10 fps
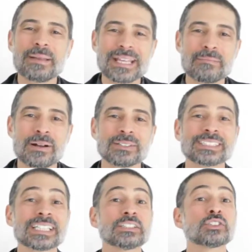emails
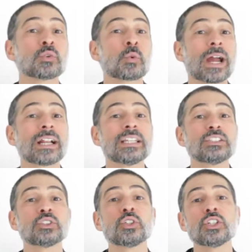sent directly
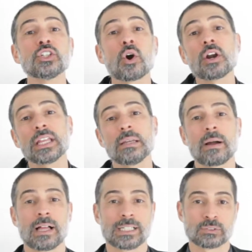to your
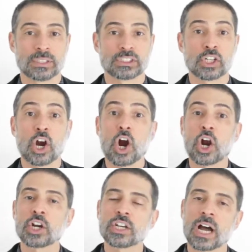email address
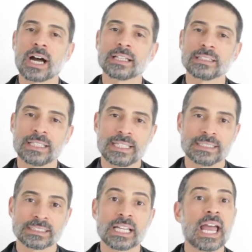are not
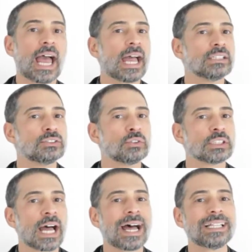leads and do
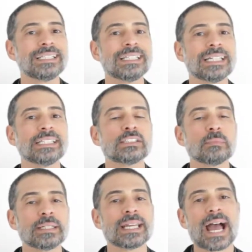not need to
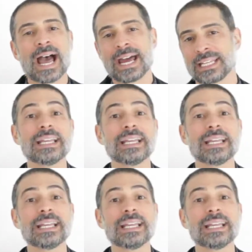be added